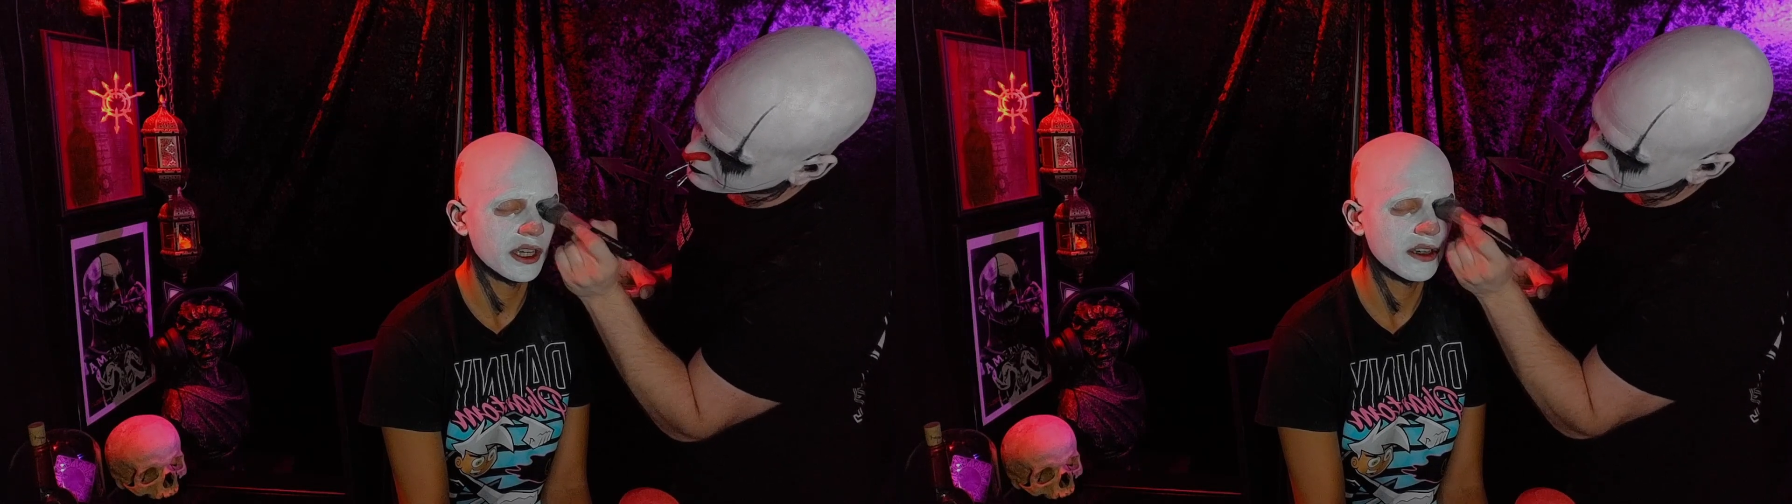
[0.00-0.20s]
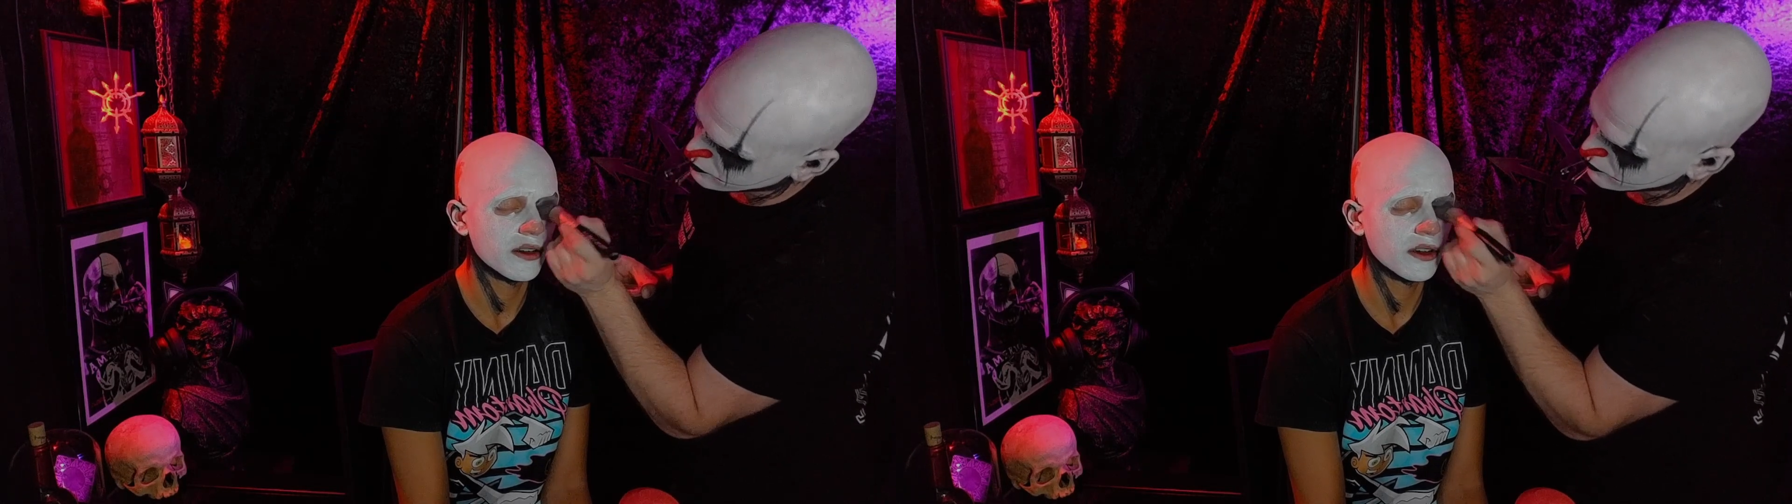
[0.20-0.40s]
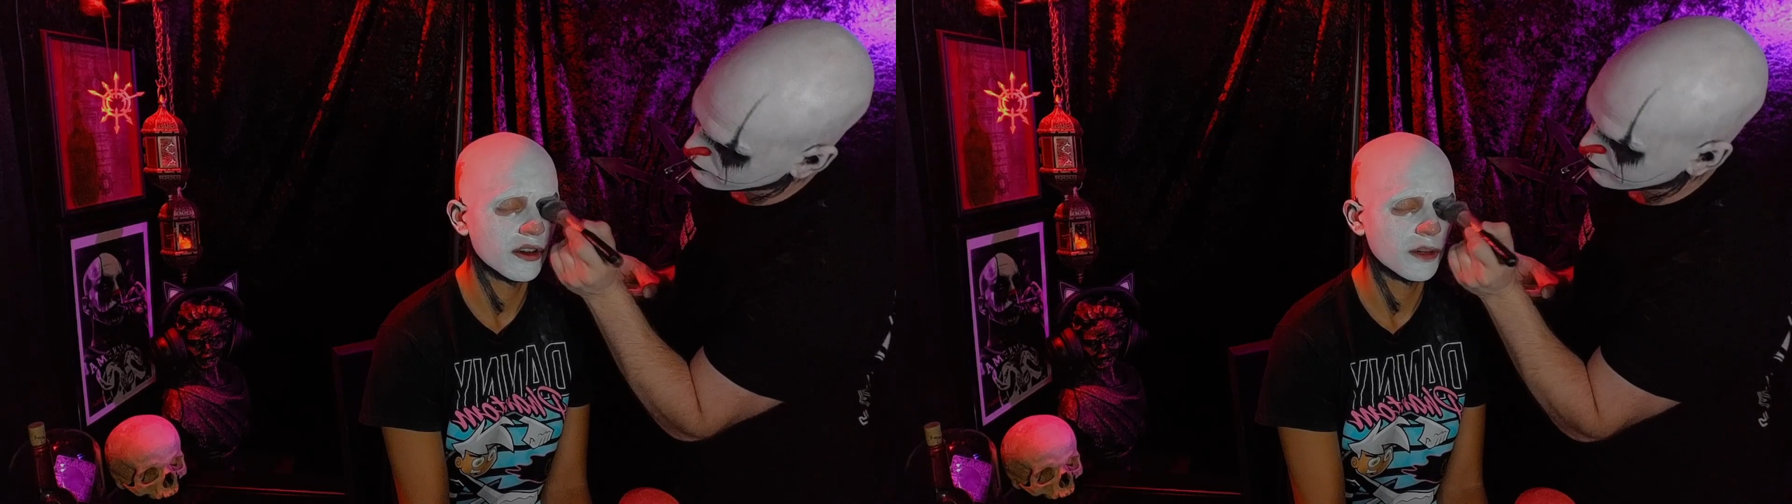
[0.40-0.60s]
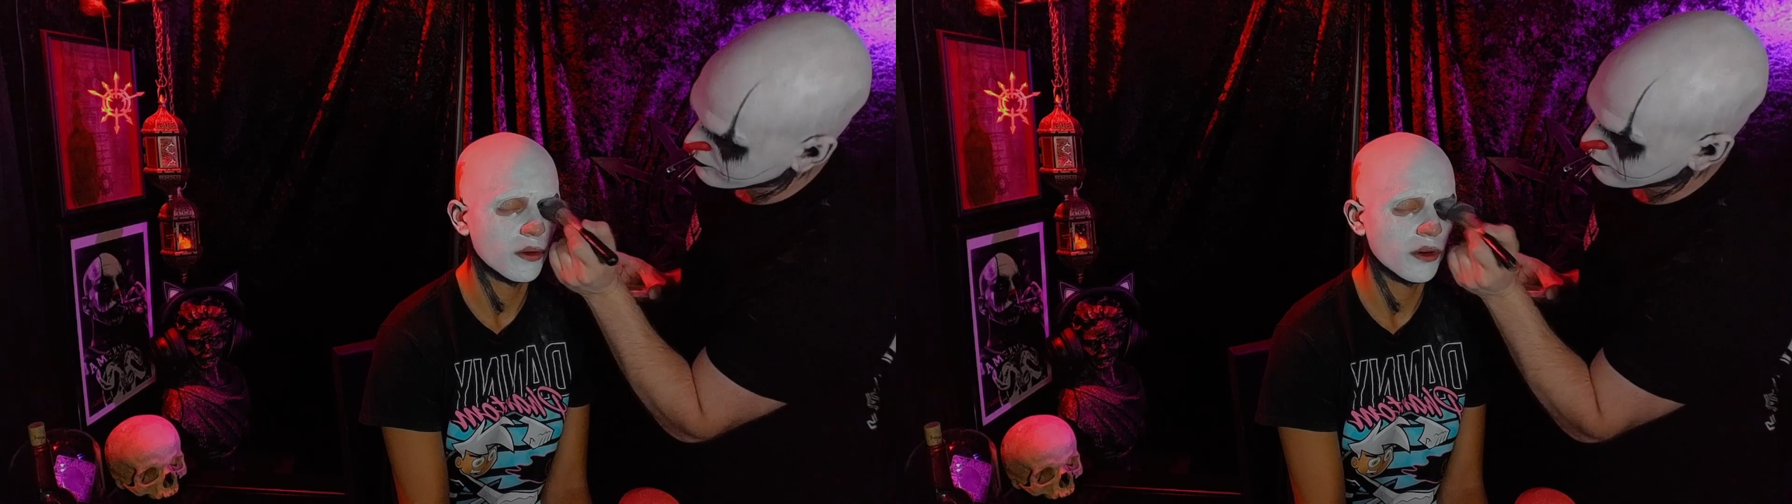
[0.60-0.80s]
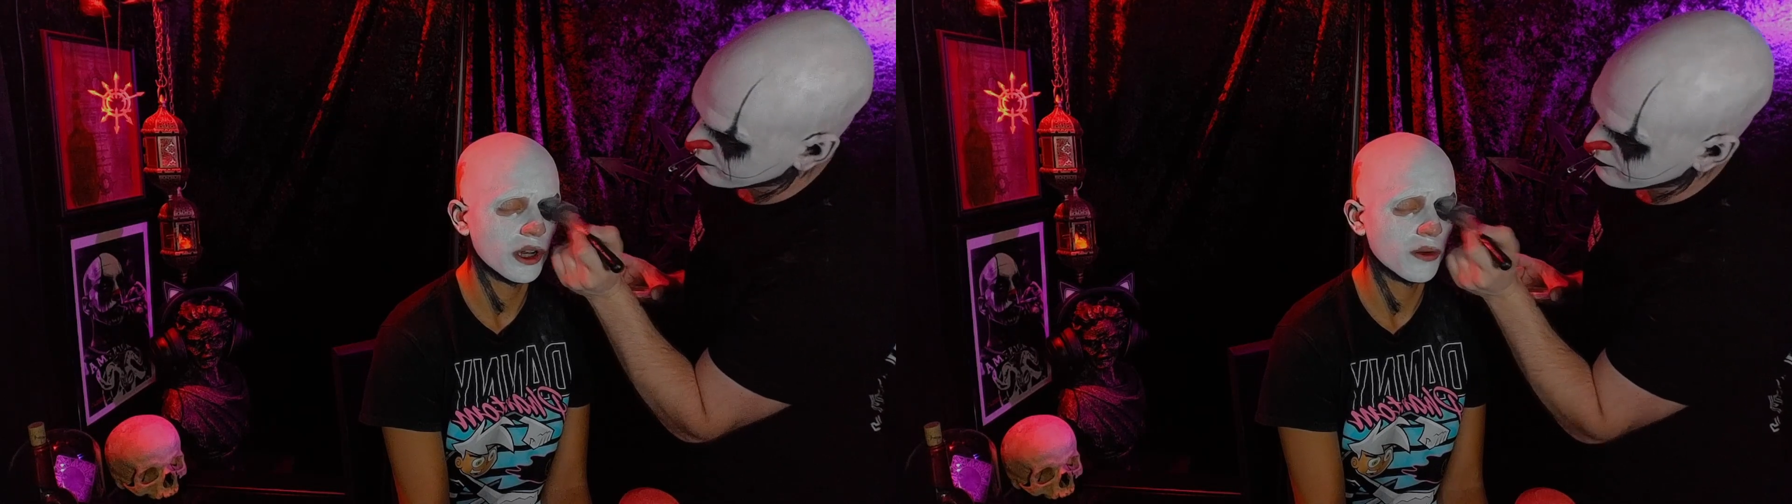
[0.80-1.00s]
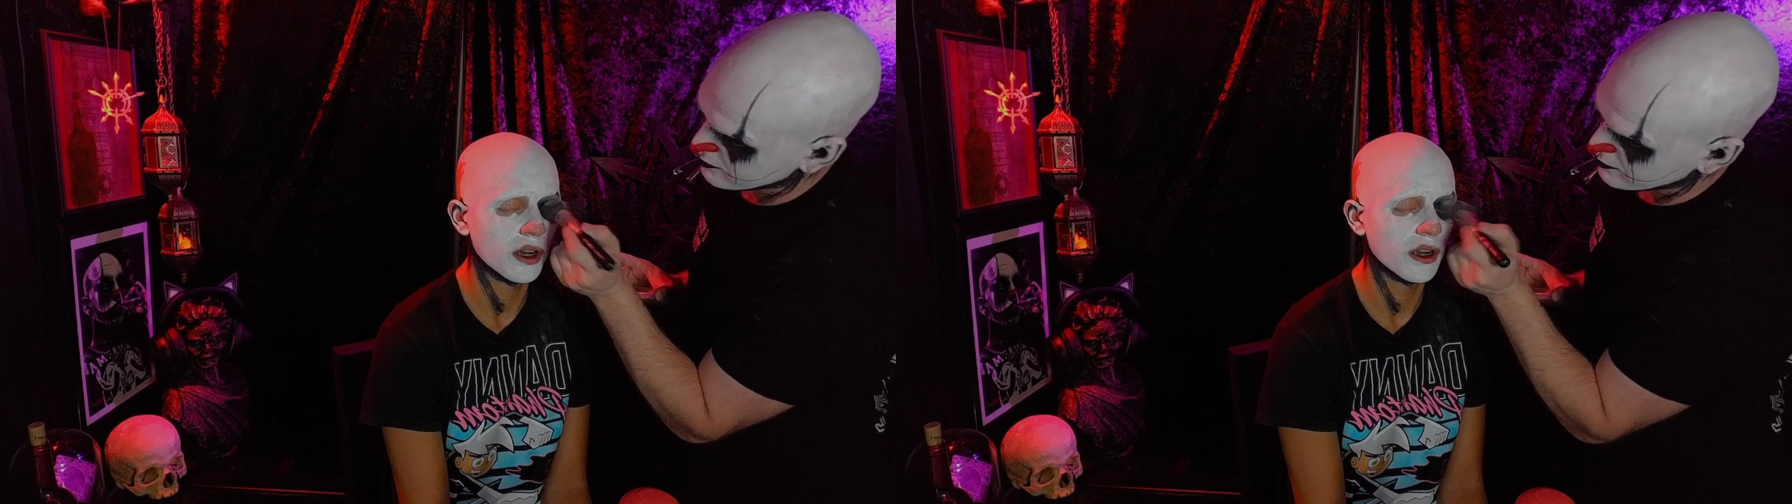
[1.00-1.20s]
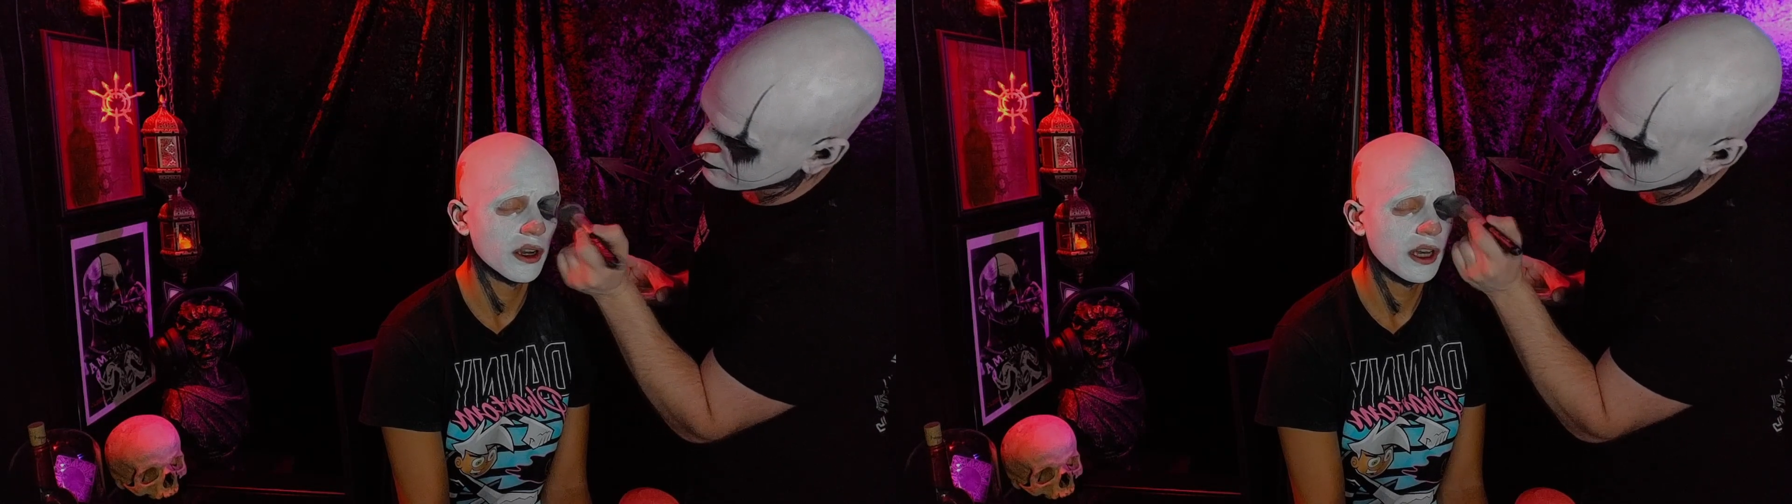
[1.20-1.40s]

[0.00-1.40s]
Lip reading: you're at a point where